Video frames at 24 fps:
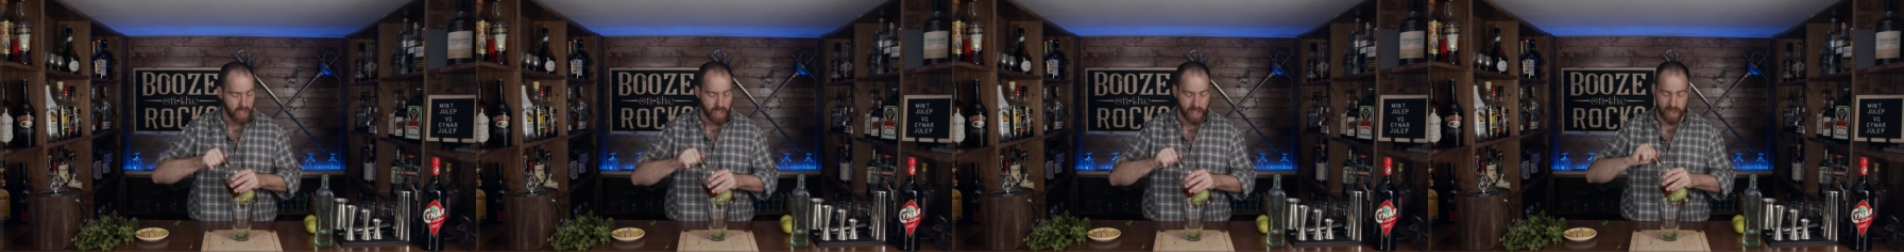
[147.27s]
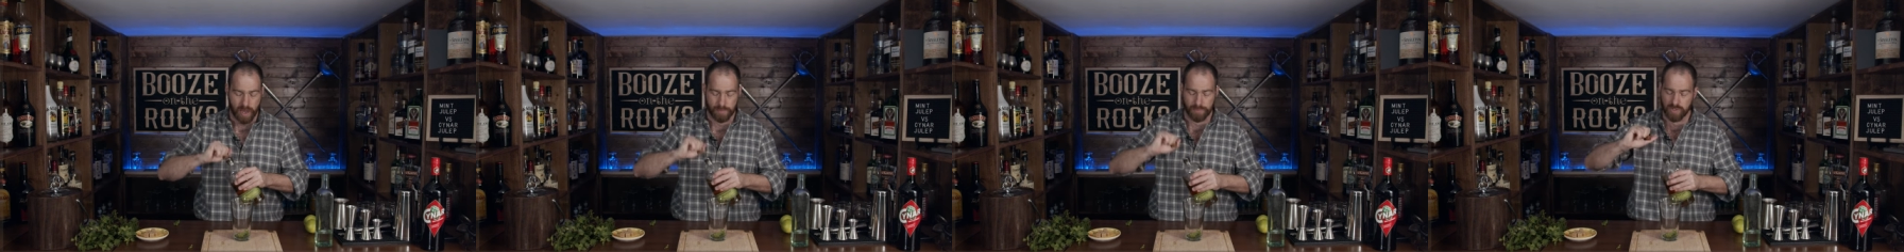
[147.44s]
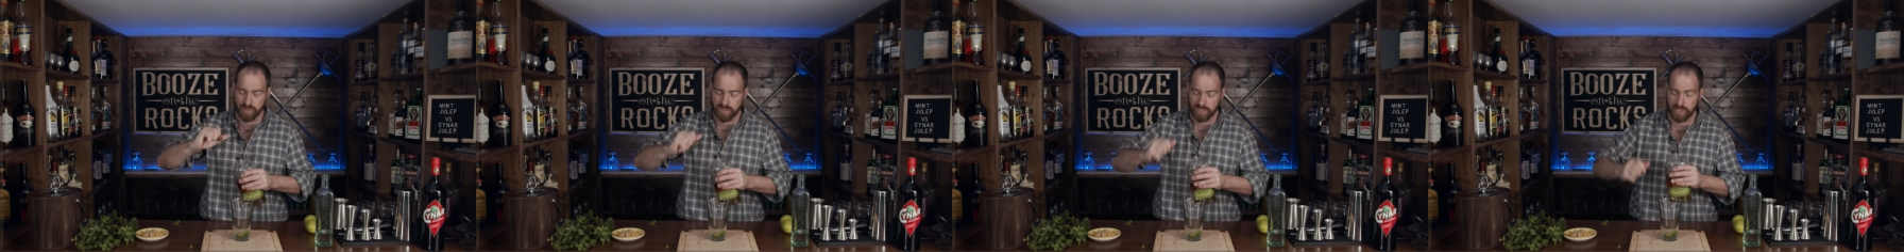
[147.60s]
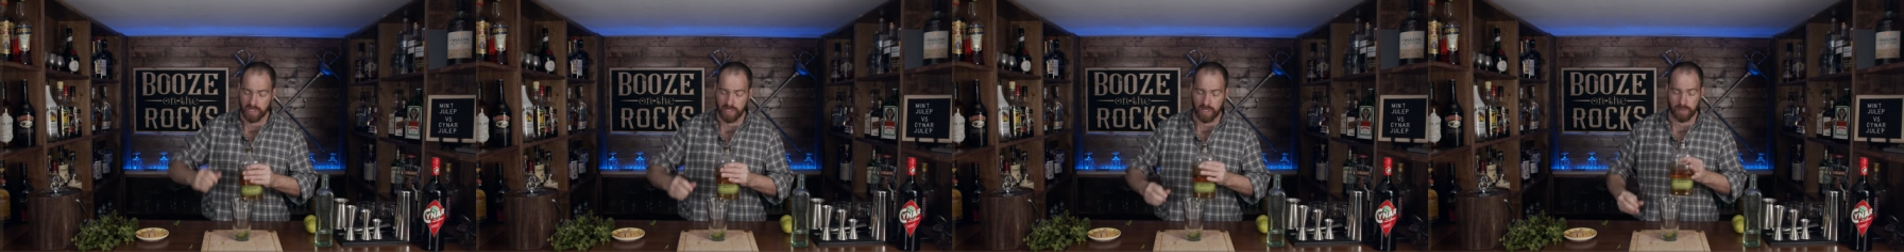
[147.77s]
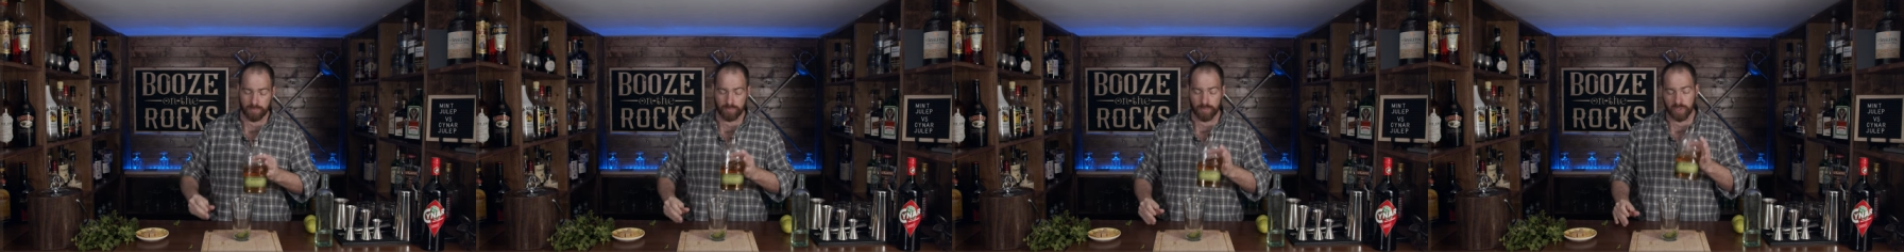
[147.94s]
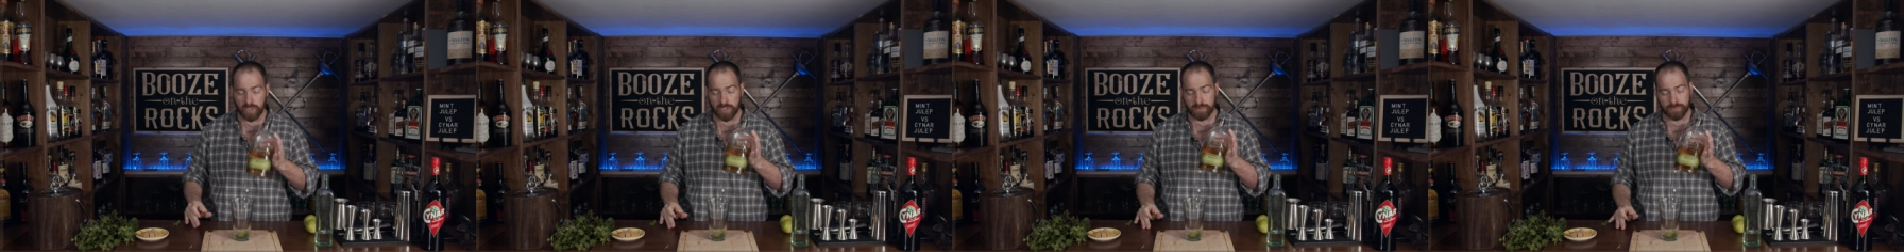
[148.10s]
And I'm using a
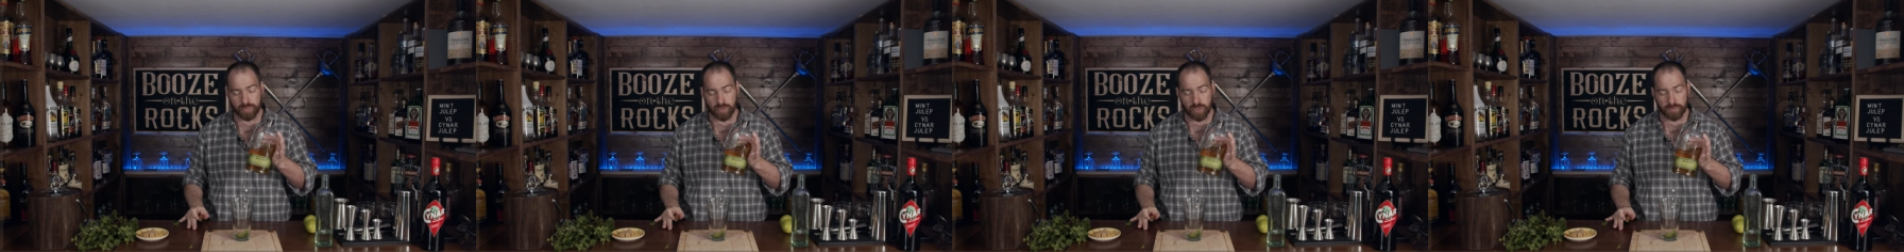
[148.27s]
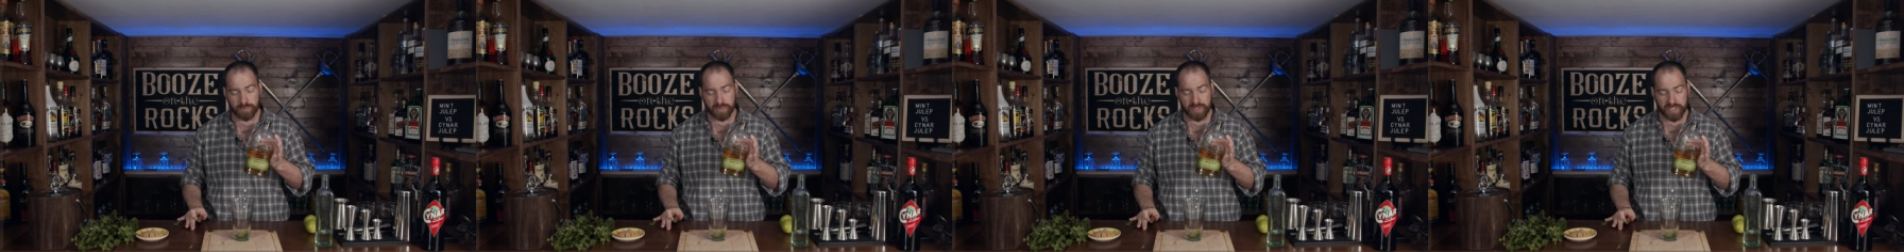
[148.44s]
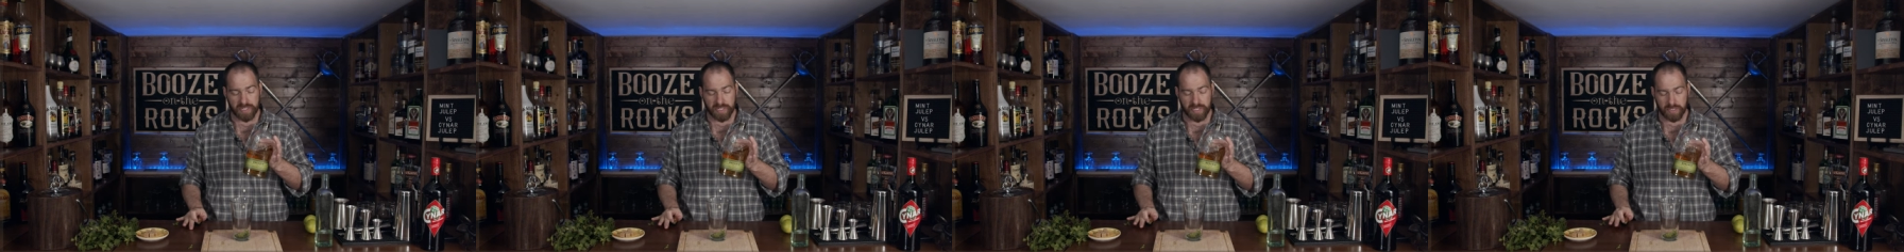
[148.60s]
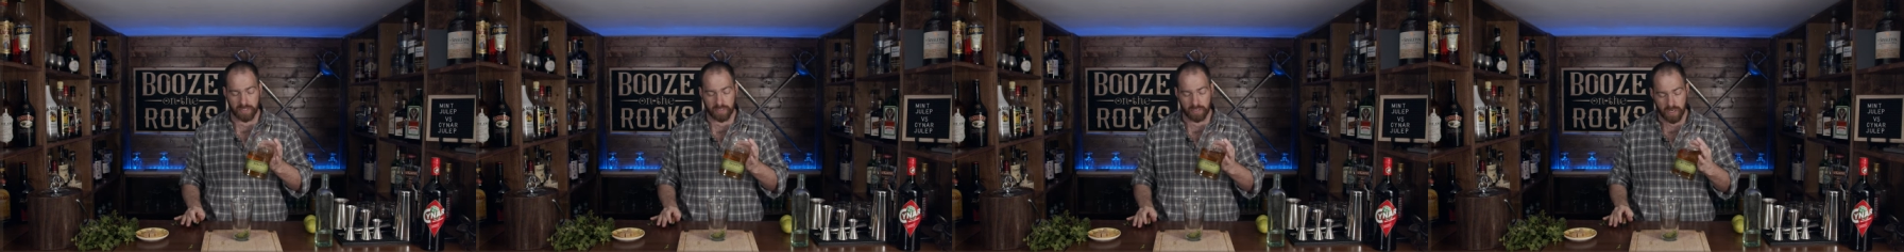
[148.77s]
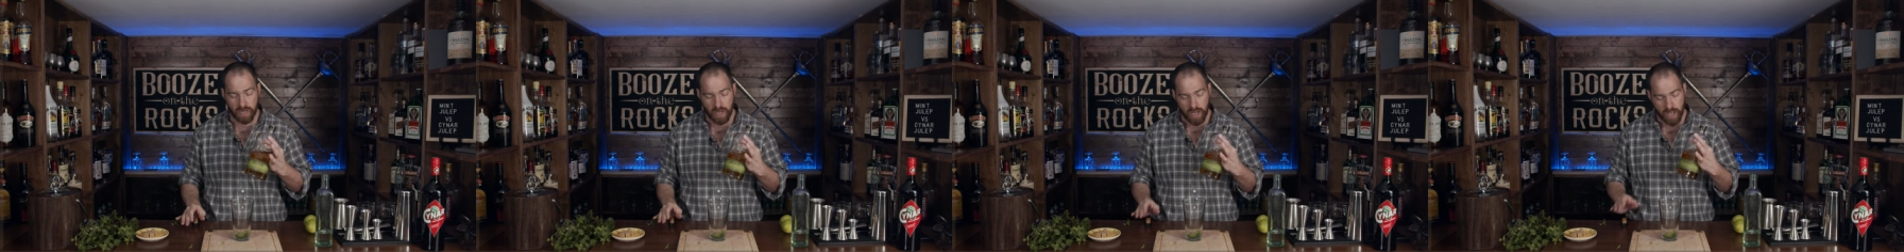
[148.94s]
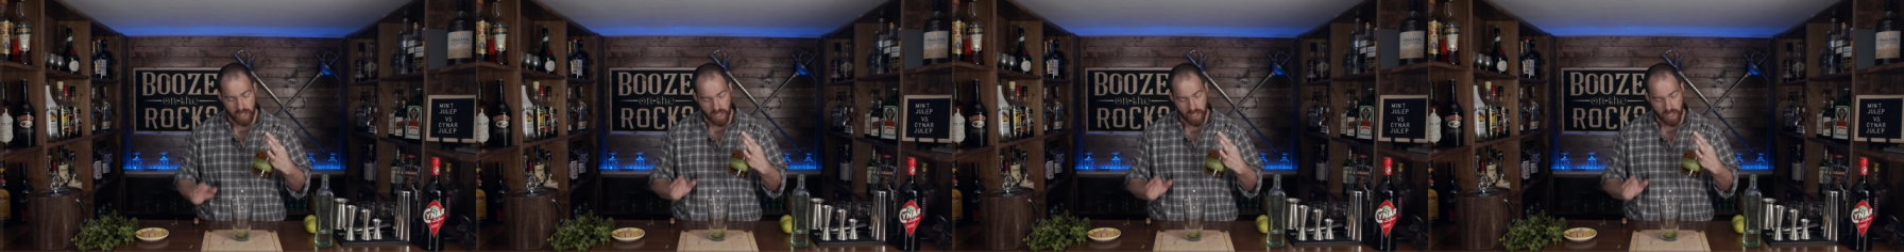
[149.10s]
Bulleit bourbon here.